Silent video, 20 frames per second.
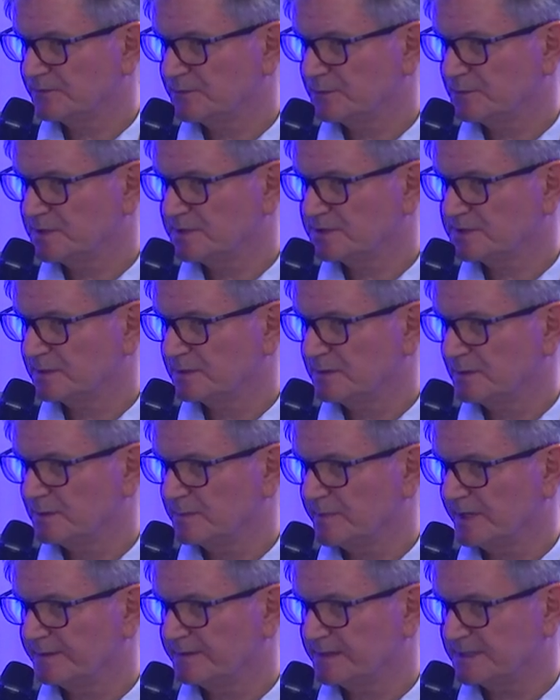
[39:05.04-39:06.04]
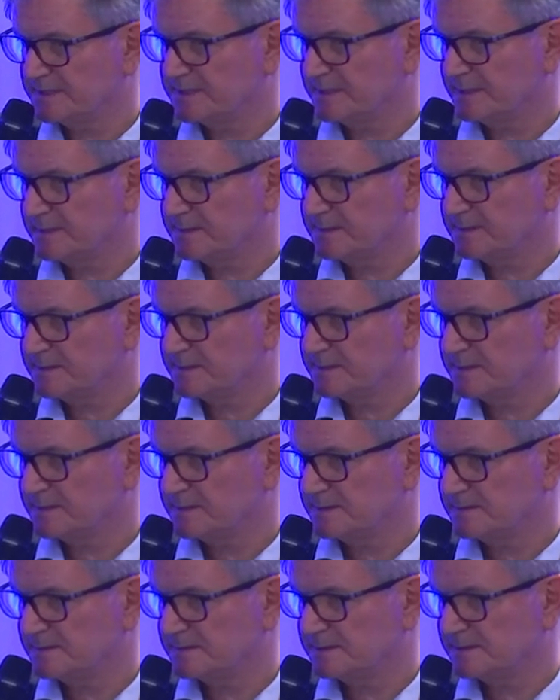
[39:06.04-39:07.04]
a few days ago by RESET,
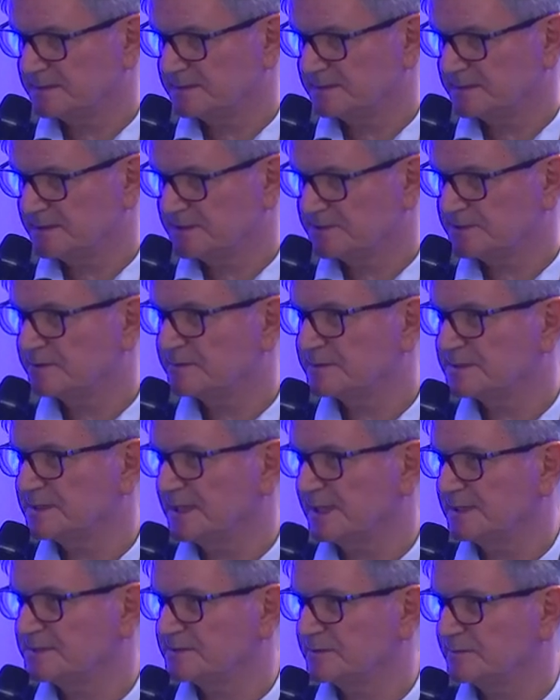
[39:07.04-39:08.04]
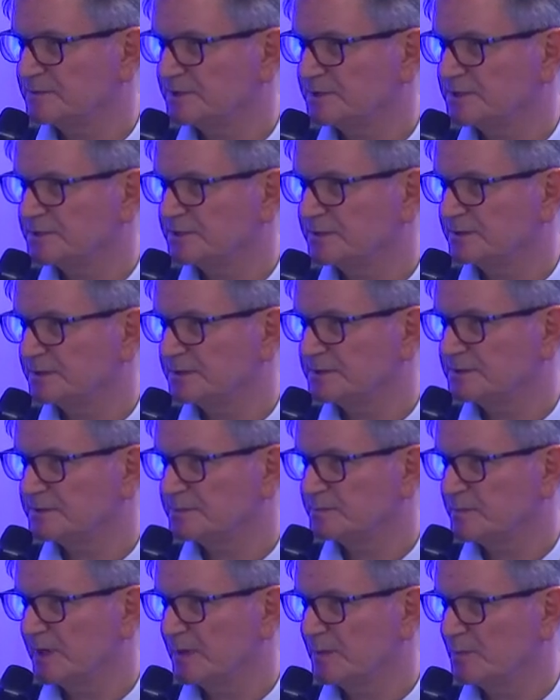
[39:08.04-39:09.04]
and is the results of the
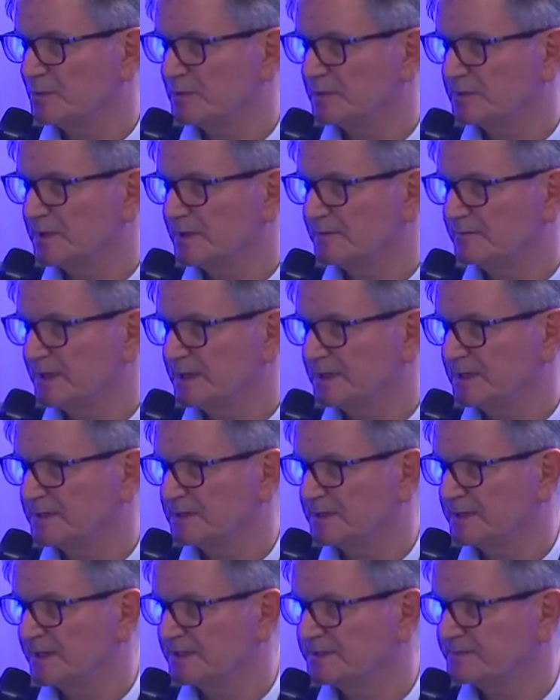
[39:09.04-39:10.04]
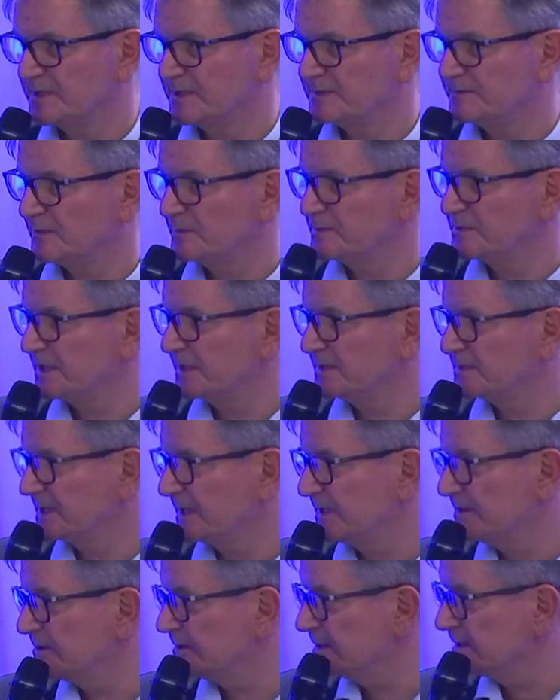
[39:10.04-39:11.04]
research by more than 100 experts from 6
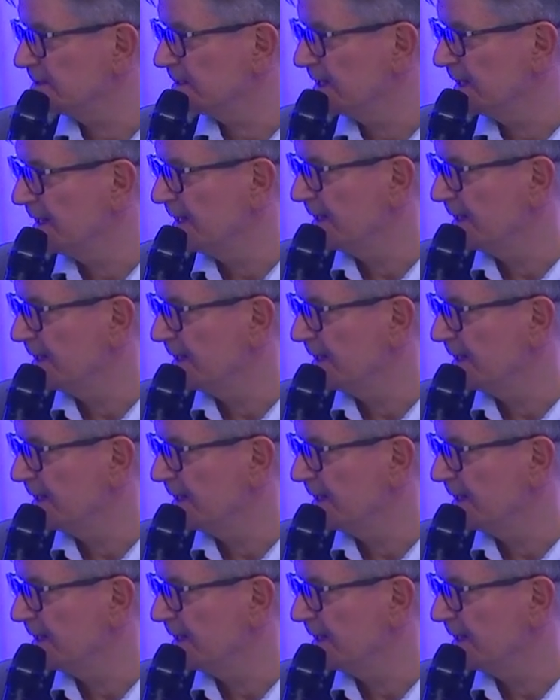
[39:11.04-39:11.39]
countries